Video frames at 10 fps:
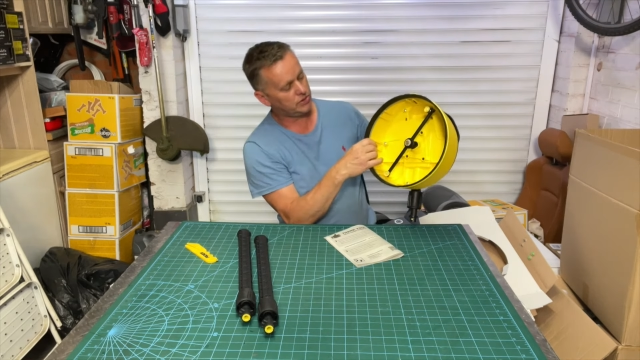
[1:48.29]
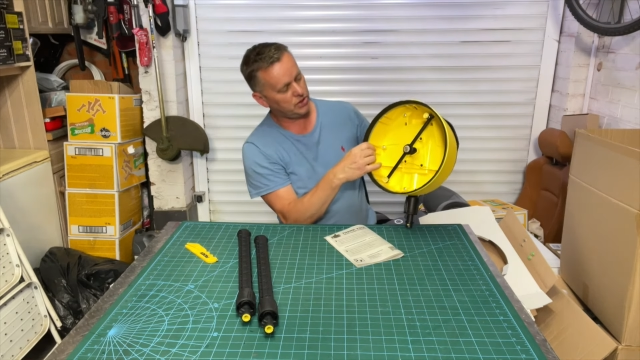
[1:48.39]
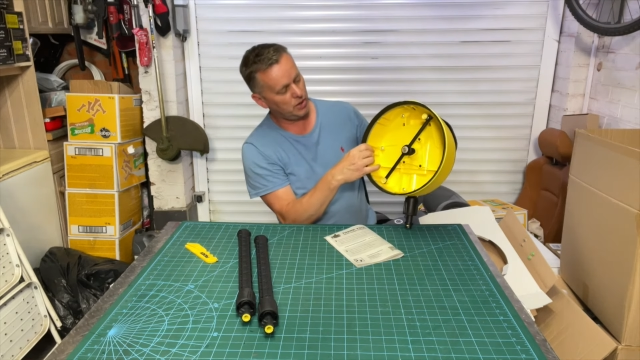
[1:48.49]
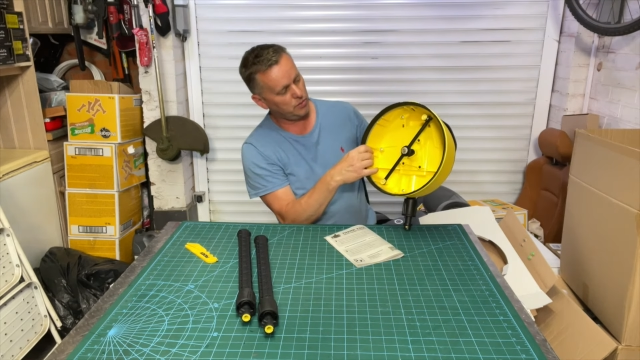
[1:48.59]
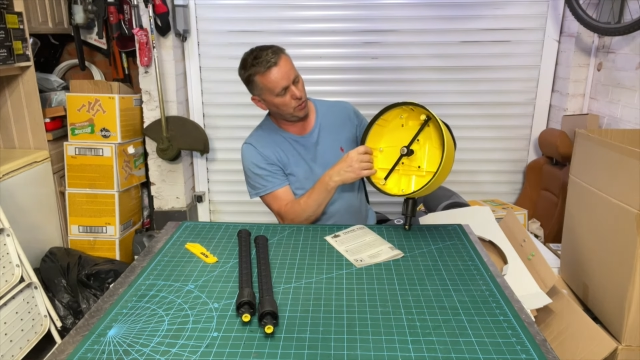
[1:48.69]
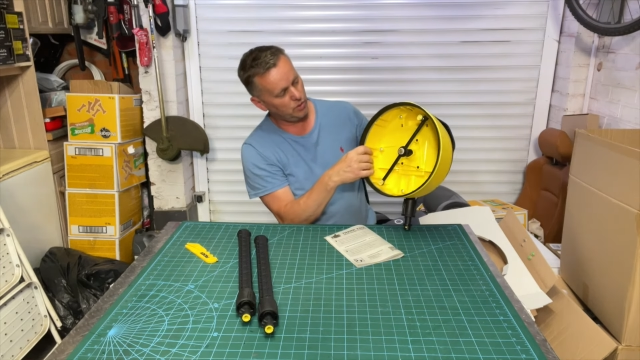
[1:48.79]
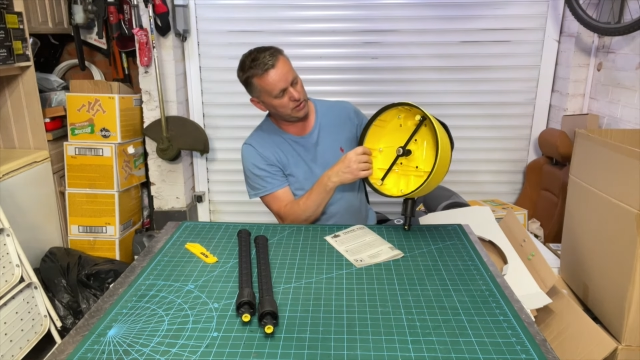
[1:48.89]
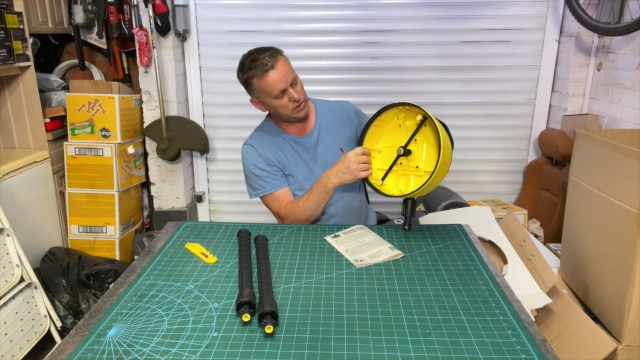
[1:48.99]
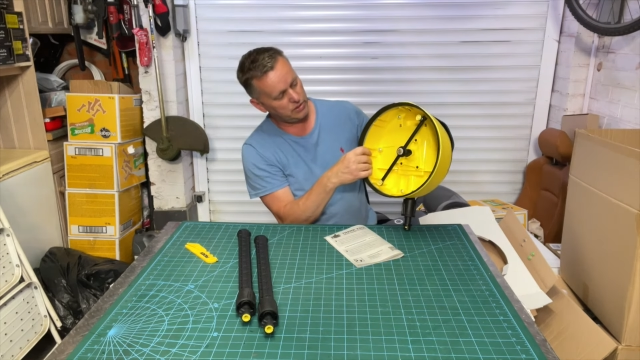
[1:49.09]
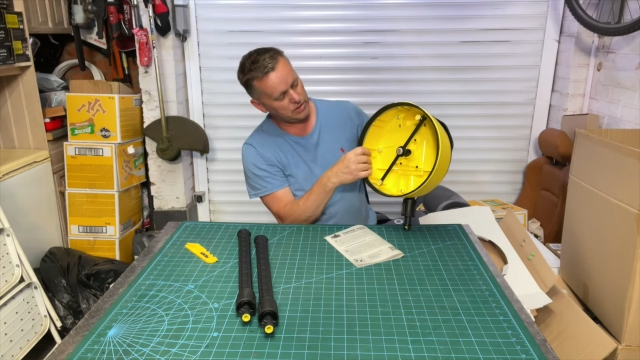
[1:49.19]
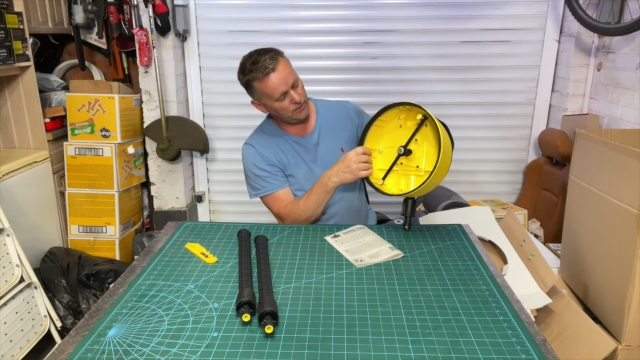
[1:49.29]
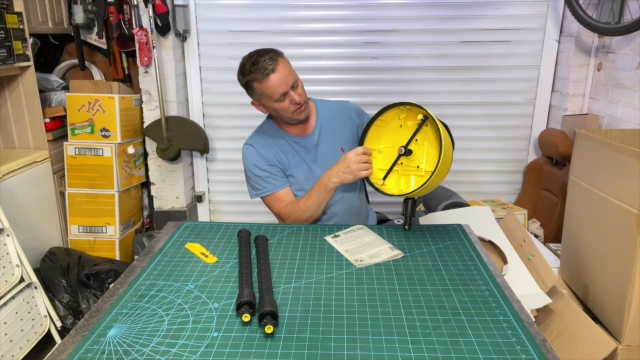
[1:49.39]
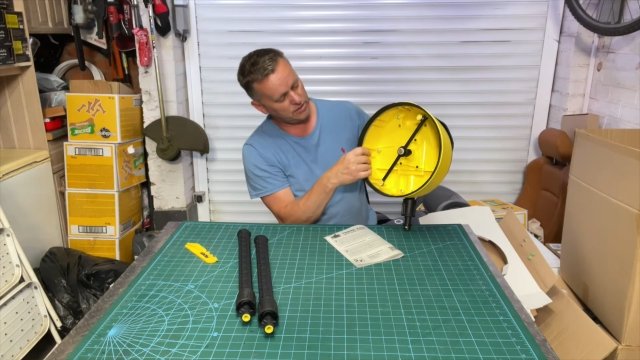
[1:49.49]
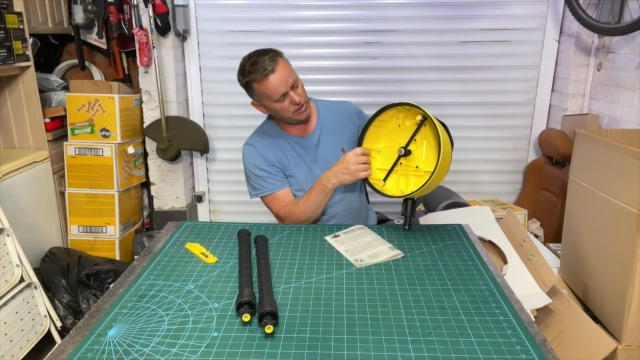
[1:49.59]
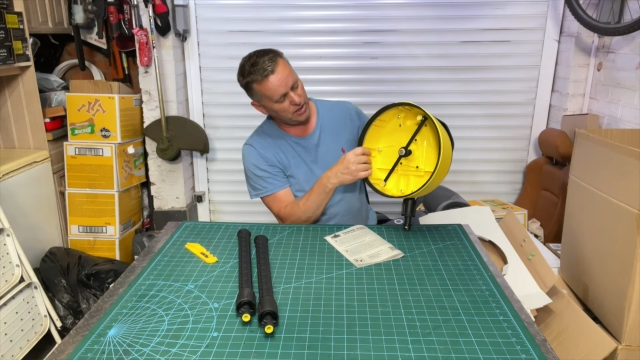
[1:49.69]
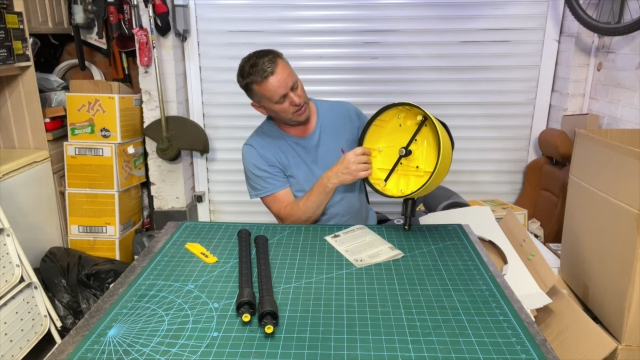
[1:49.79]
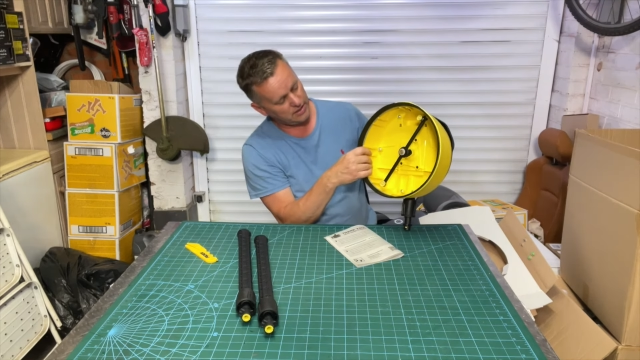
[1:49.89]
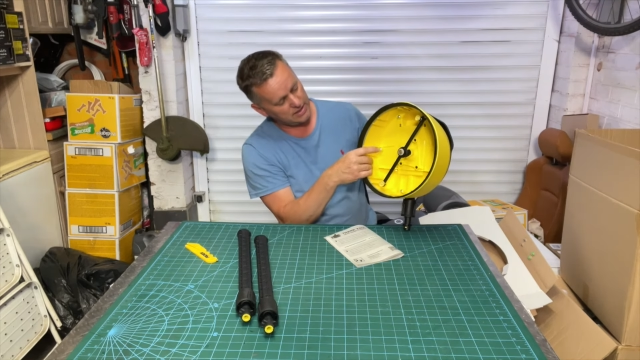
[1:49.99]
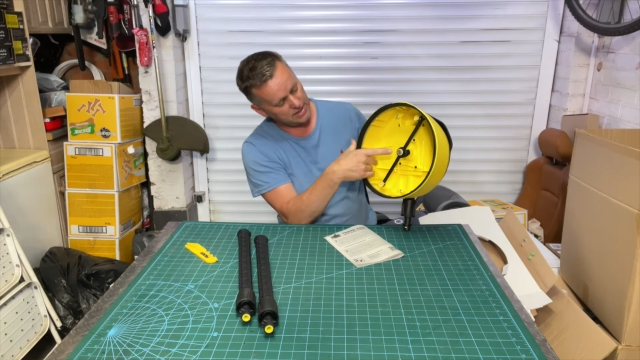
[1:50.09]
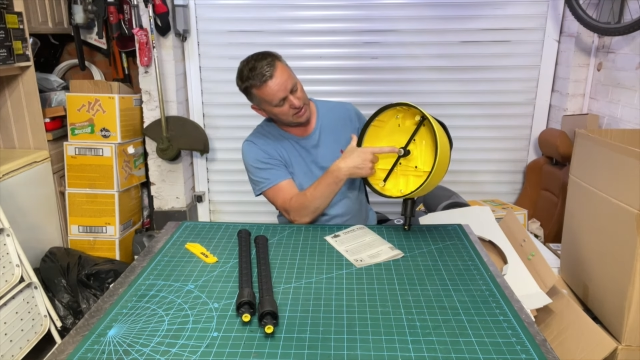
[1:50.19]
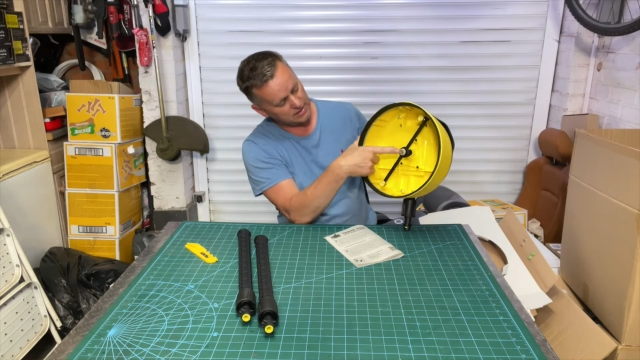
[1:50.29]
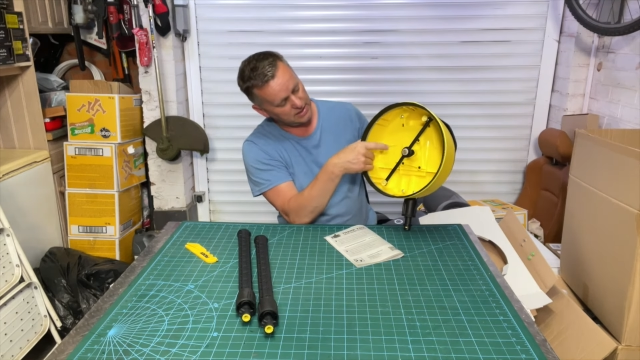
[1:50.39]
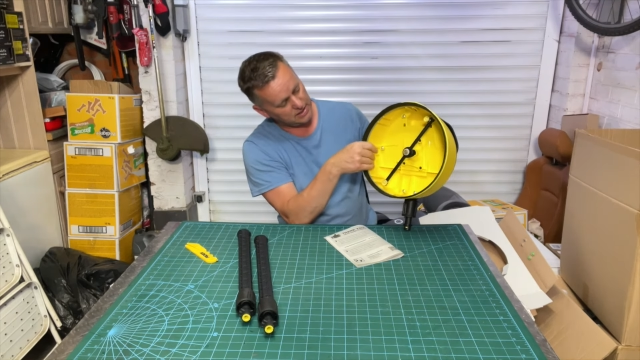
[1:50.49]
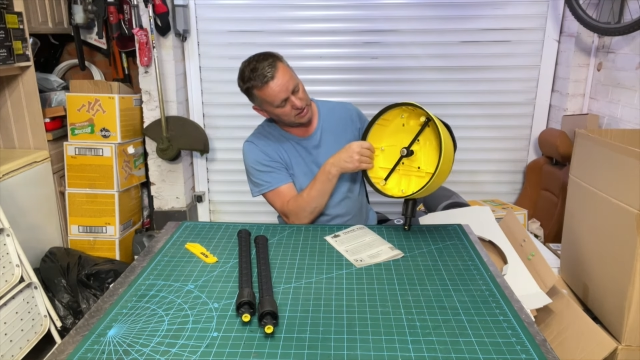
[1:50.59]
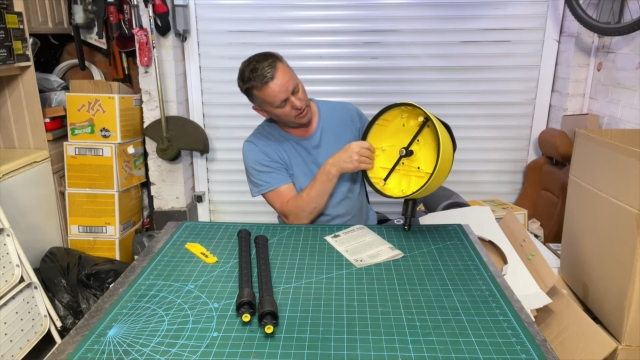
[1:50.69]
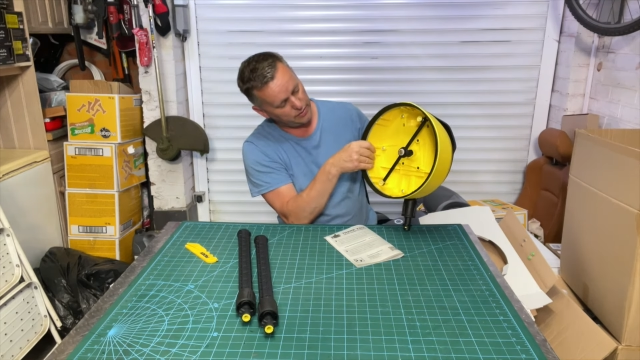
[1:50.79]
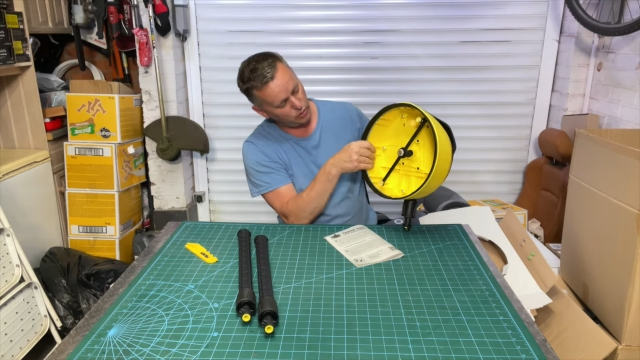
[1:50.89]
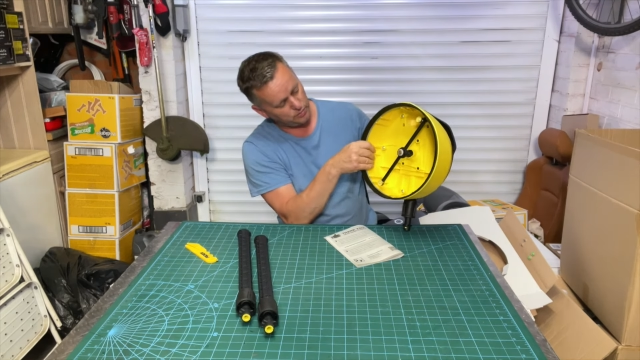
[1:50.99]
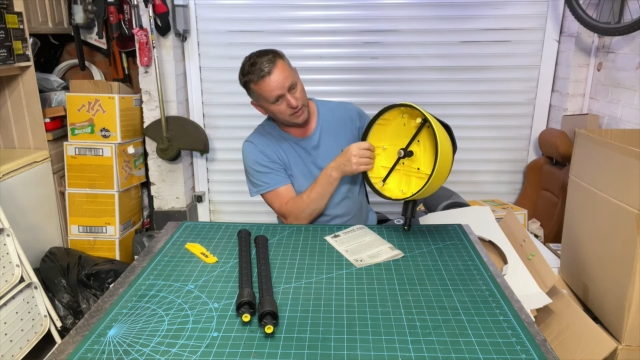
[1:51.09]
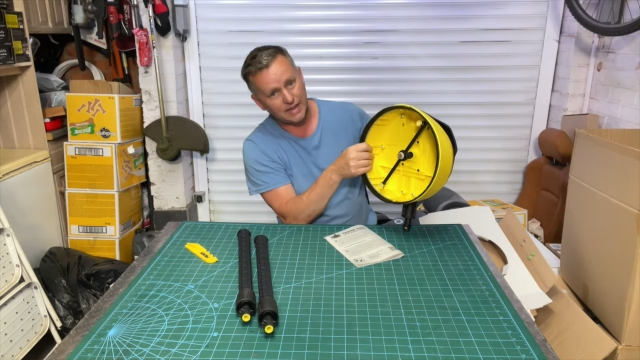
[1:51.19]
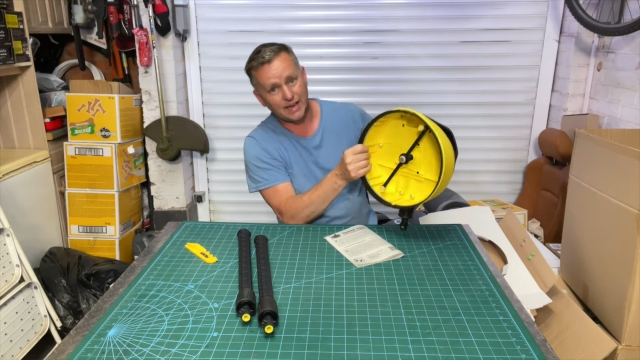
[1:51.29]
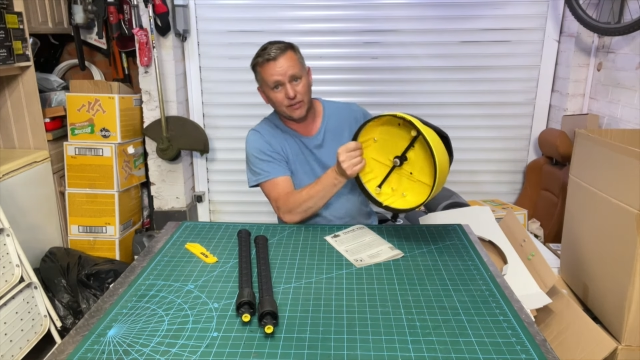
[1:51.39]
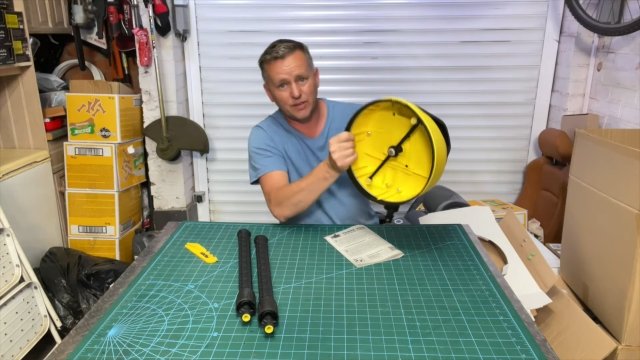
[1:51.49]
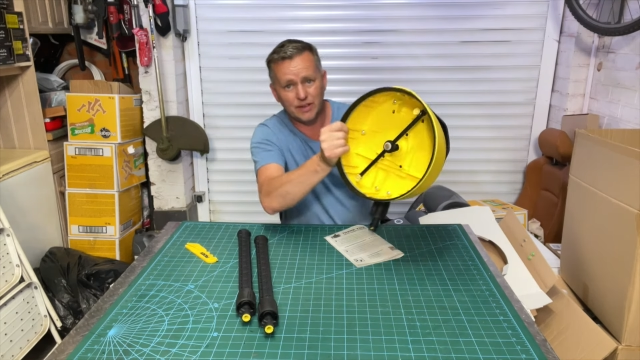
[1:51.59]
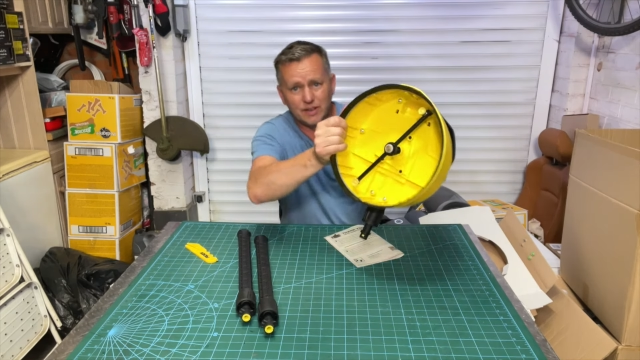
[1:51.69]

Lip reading: so all it's doing is if I turn it, you can see this going up and down.